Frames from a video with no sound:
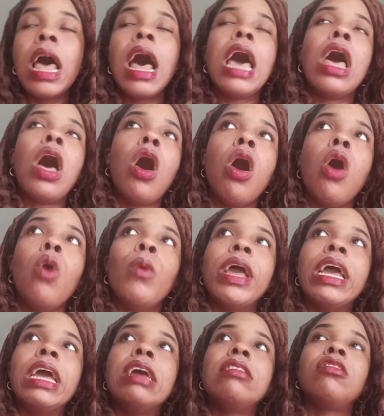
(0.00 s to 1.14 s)
I
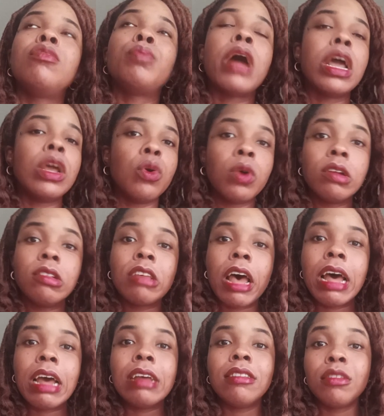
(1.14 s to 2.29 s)
always
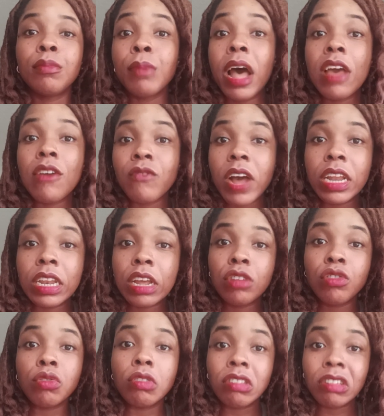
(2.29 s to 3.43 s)
prioritized my
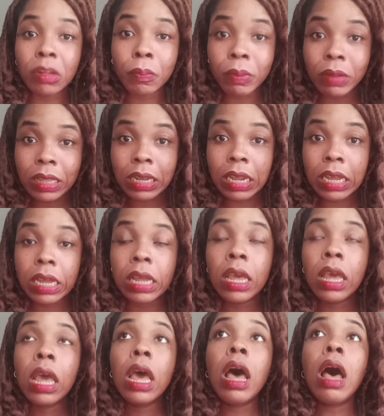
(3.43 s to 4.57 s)
financial stability.
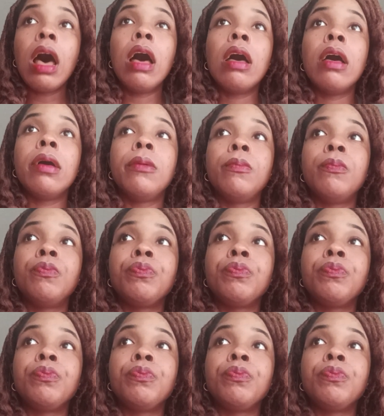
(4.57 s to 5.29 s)
Um,